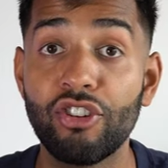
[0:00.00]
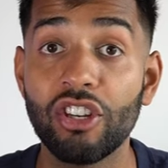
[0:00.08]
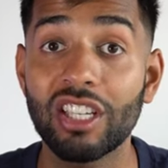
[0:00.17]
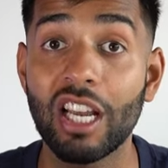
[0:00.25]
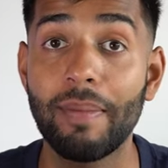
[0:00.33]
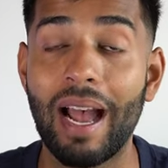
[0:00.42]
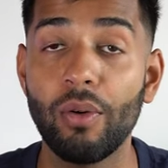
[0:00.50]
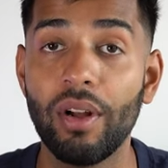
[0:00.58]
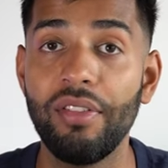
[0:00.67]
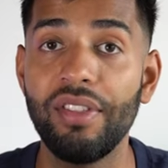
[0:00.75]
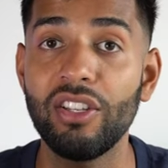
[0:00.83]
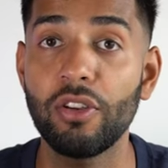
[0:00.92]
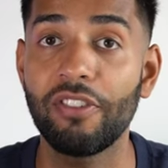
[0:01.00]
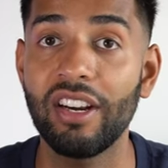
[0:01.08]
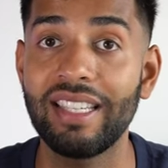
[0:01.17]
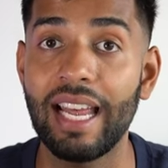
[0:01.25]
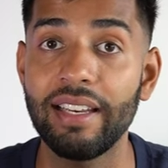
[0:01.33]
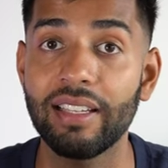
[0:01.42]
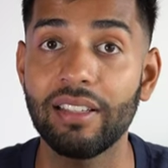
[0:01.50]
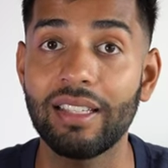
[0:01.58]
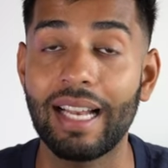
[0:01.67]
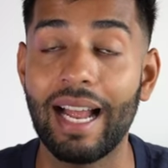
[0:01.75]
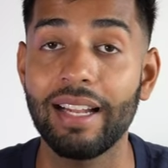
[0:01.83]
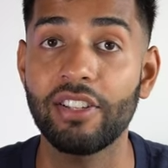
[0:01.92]
just come out and these are very technical
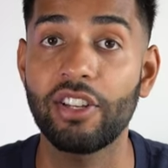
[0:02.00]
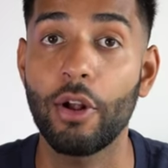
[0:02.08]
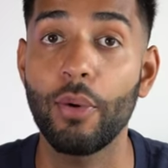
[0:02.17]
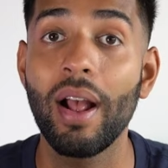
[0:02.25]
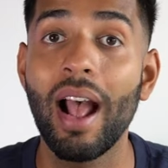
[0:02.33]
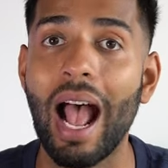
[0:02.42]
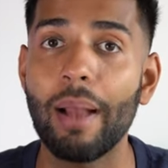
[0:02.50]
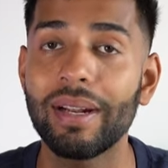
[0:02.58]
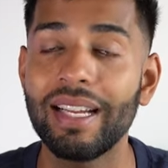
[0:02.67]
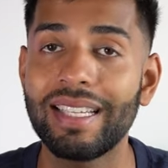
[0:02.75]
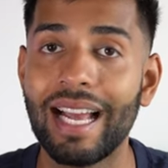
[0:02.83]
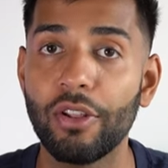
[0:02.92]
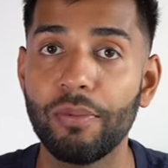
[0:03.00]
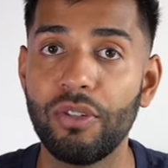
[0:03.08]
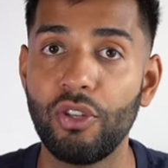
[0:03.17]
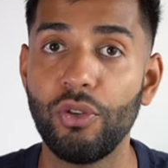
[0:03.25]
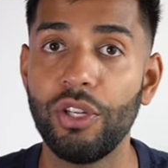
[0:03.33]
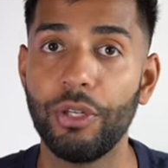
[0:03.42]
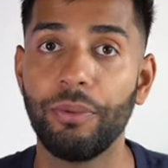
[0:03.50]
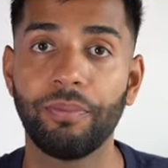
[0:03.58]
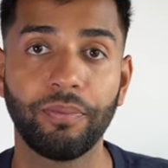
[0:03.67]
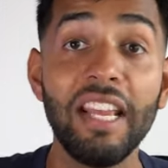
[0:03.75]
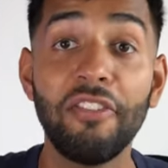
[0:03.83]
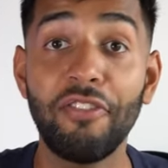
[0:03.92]
stats, so I'm going to tell them to you.
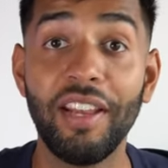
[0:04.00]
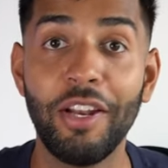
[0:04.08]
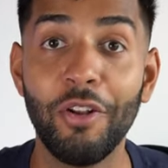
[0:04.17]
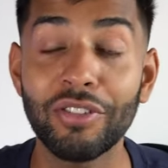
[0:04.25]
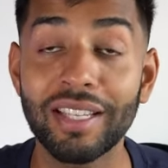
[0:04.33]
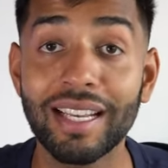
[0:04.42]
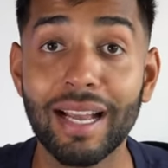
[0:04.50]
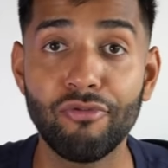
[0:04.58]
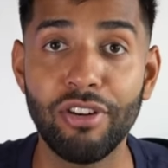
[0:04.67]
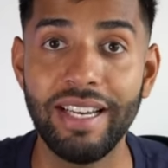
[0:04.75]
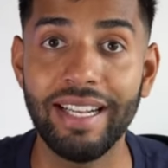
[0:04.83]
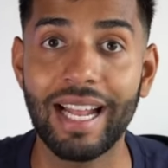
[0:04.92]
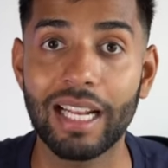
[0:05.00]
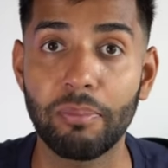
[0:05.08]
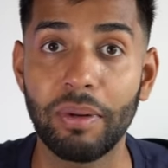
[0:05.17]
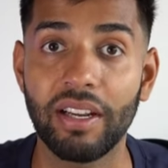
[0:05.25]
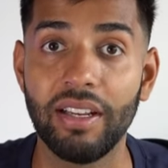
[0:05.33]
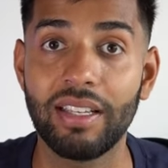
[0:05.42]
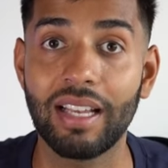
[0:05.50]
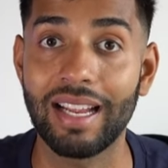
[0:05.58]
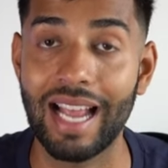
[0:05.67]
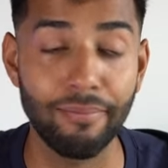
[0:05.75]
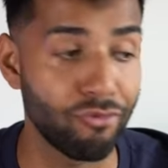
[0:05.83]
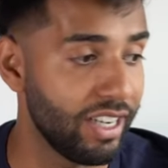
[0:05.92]
If it looks like I'm reading, that's because I
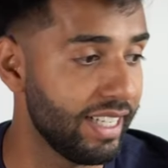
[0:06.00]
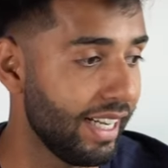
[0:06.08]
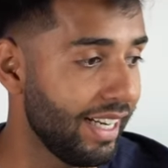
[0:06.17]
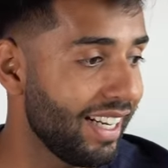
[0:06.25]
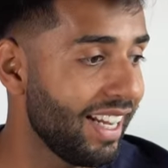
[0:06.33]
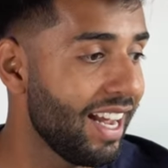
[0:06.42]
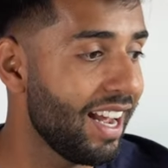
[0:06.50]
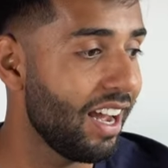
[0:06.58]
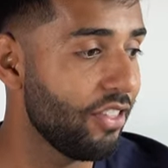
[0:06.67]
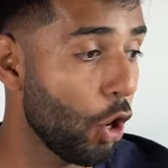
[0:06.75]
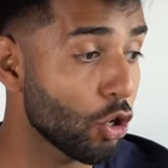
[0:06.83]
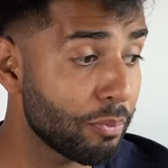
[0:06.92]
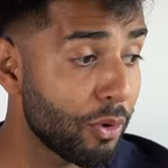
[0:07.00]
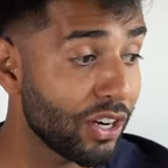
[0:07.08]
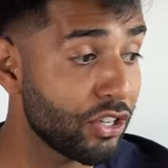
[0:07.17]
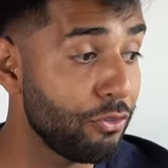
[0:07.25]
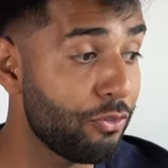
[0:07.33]
am reading. The Osmo Action